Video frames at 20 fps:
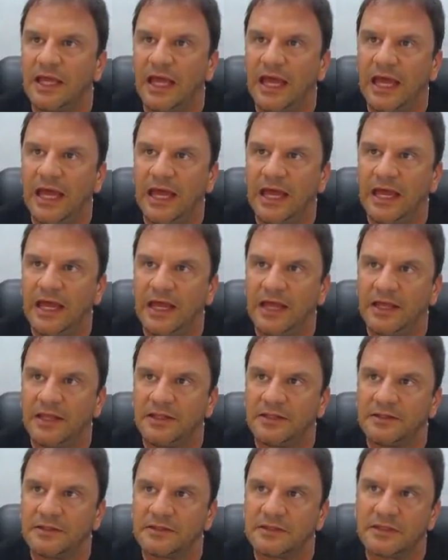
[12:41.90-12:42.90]

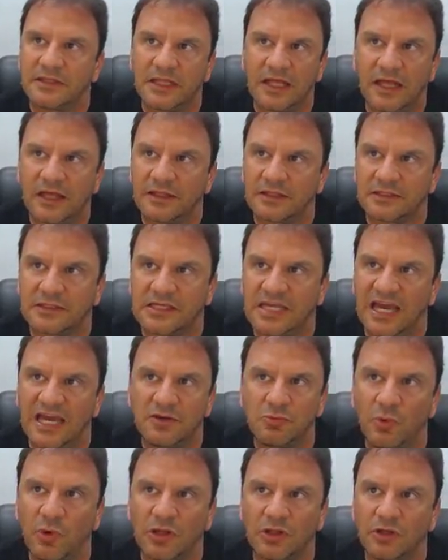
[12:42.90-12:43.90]
and
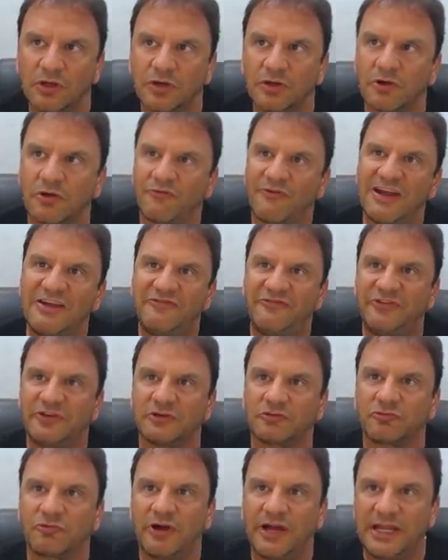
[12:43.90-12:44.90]
Ken Willard or
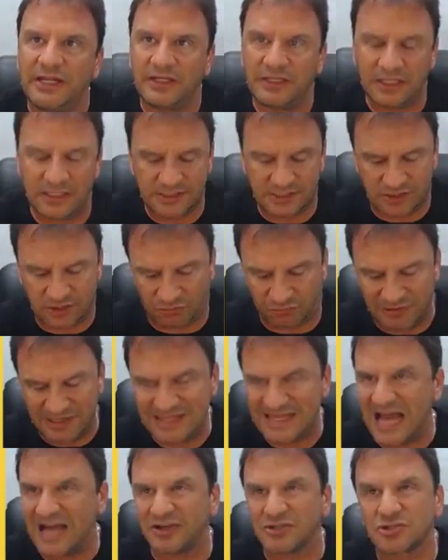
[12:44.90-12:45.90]
Rayfield Wright is
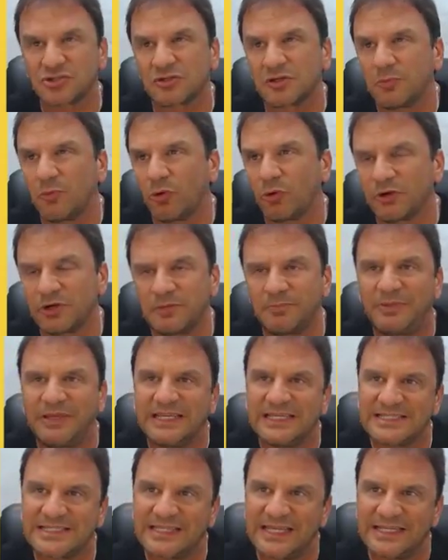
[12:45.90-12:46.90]
3,000 or more in a
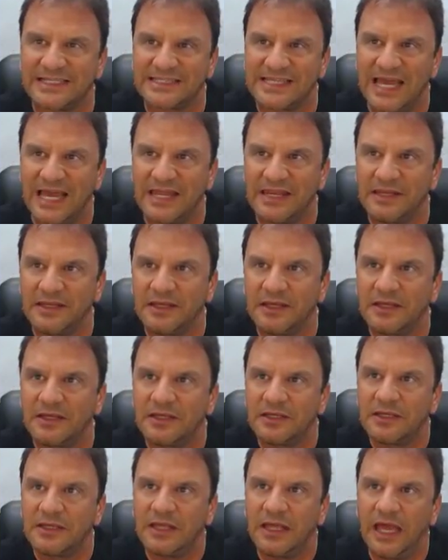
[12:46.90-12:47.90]
PSA 10.
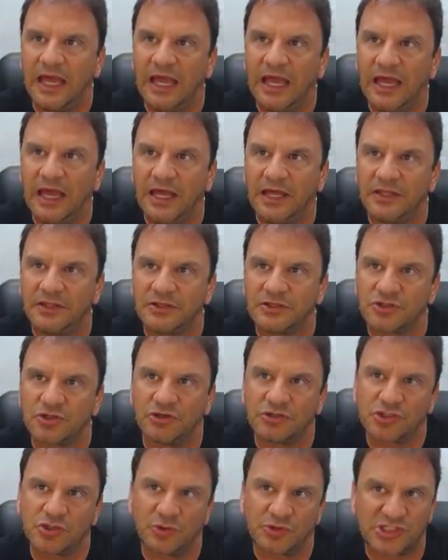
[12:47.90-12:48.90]
And there's
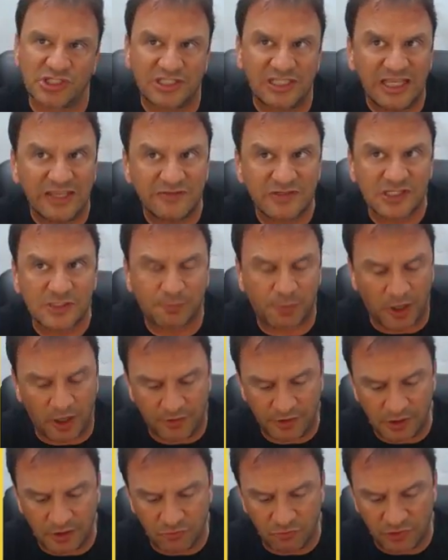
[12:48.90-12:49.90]
also a Steve
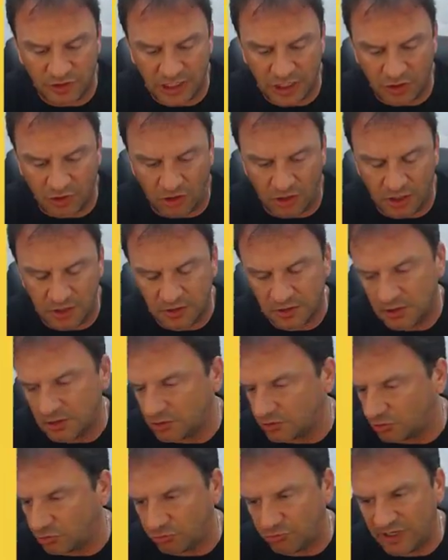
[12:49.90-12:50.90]
Spurrier rookie card,
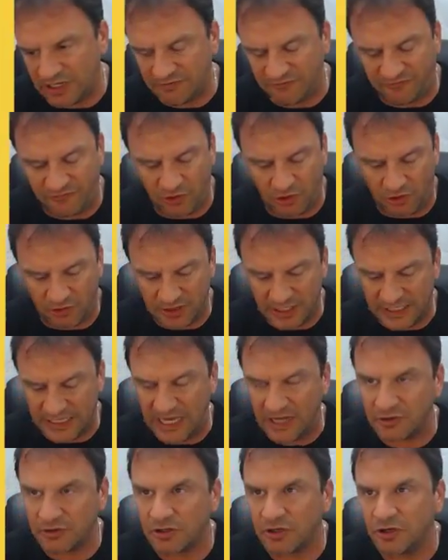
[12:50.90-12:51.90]
great Florida
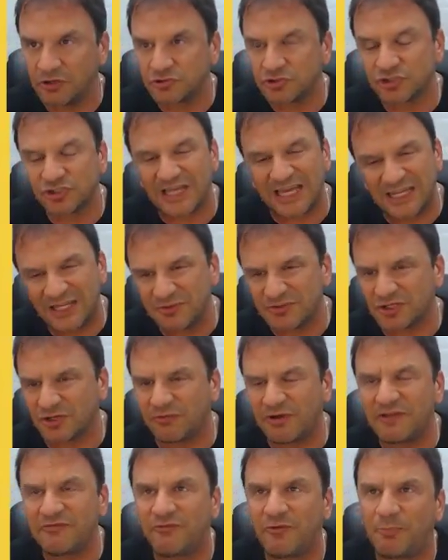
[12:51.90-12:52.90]
Gator coach, and he was a
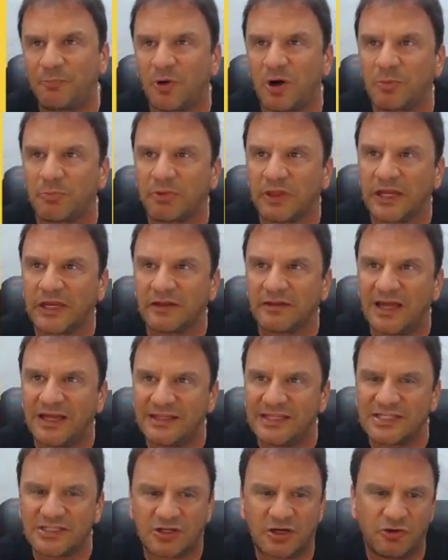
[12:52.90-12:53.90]
great football player. A lot
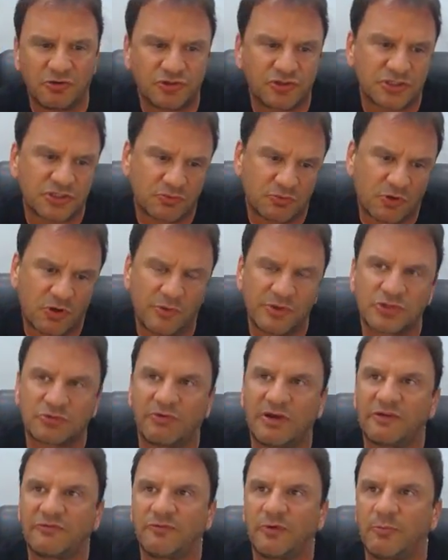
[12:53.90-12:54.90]
of these coaches were always
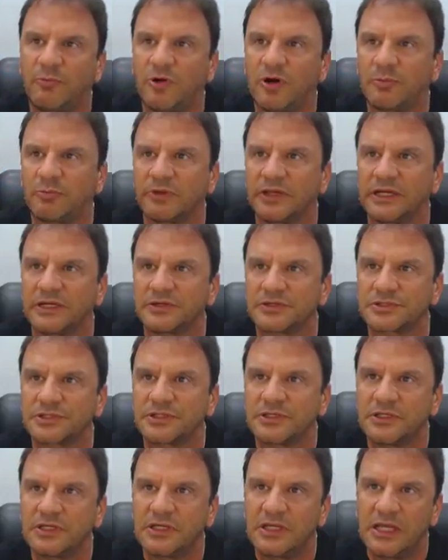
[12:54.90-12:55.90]
great football
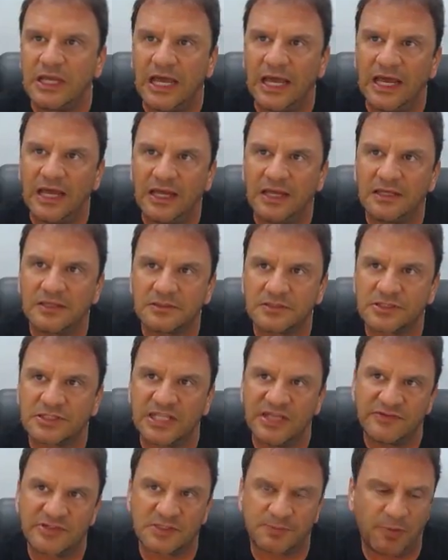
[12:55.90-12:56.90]
players. And
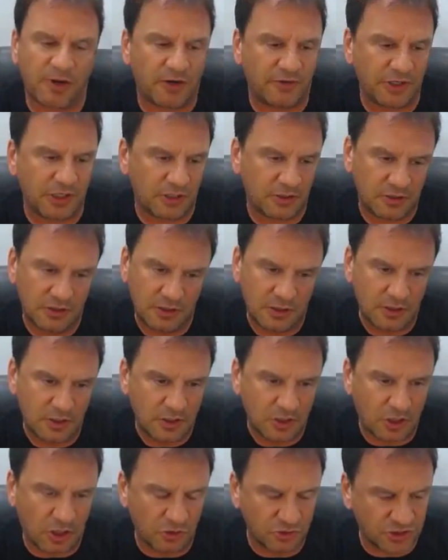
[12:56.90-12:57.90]
Steve Spurrier,
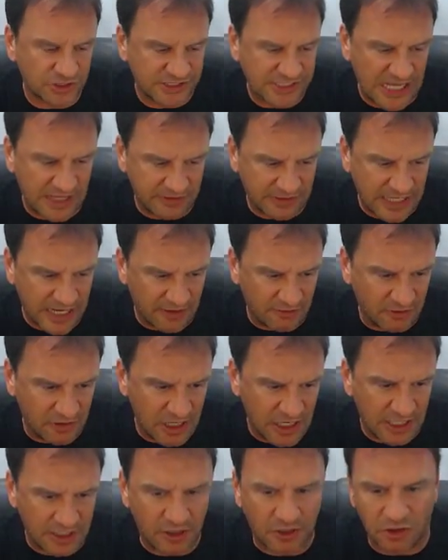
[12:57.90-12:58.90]
coach of South
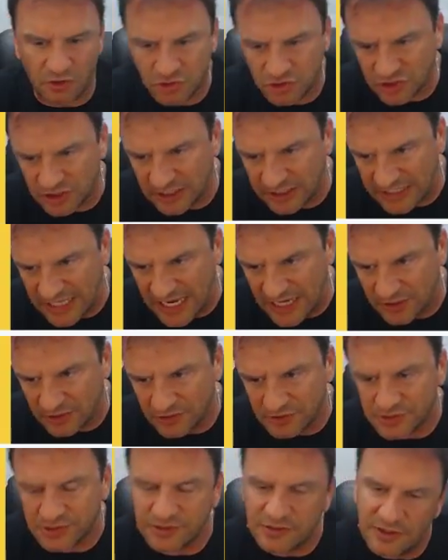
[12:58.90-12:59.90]
Carolina, coach of the
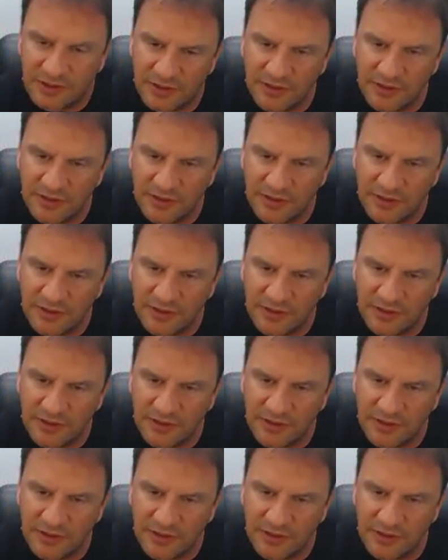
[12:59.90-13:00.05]
Gators,